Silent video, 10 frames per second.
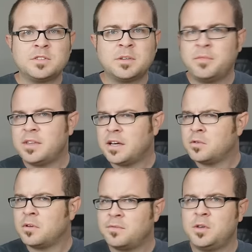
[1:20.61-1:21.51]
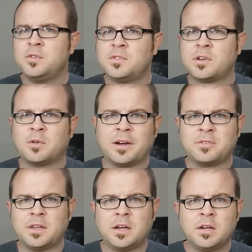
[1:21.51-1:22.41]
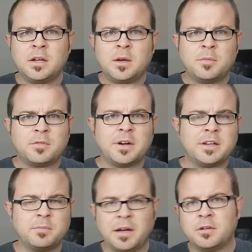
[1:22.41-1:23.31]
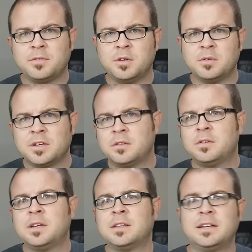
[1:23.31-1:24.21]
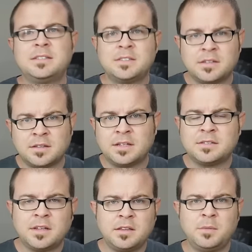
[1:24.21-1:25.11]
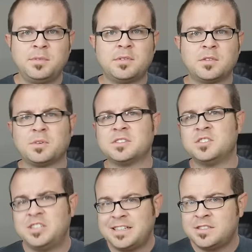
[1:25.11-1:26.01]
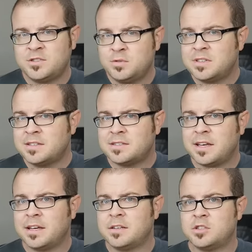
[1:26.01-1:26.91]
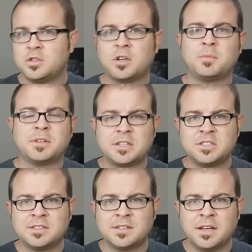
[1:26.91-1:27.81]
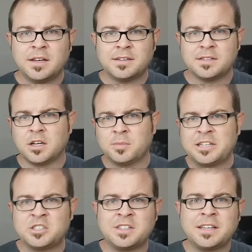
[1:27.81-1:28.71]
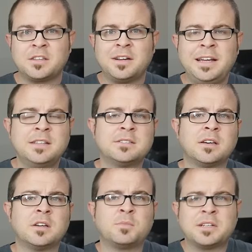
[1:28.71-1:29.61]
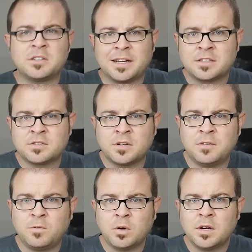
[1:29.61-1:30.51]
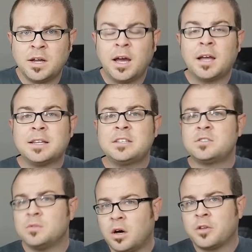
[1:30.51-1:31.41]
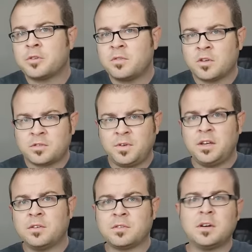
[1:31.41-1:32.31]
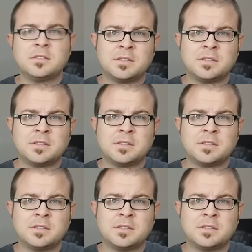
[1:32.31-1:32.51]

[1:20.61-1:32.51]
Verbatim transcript: some of the other reviews that are out there before I did my review, including Linus's on Linus Tech Tips, as well as Jay's Two Cents and Joker Productions, as they all managed to get their hands on a Predator X thirty-four. Links to all three of those videos are also